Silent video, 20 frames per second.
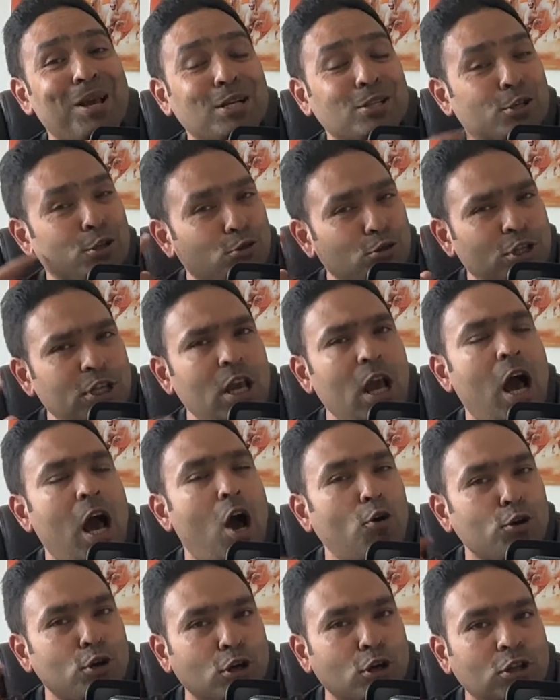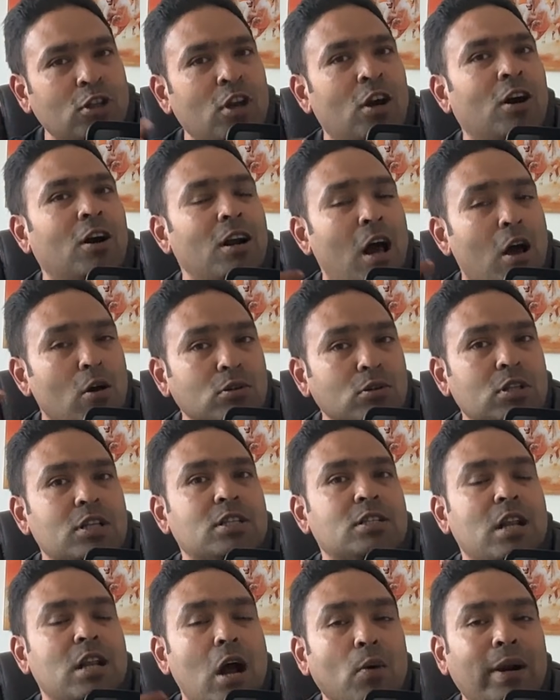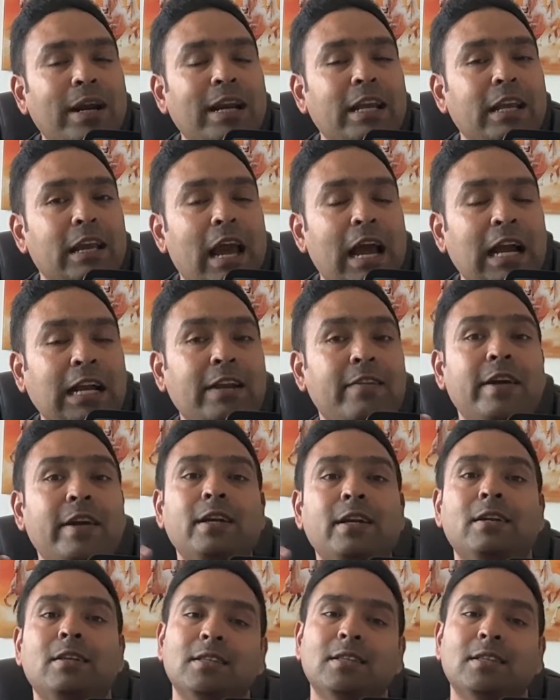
So you see how your third house is now getting activated.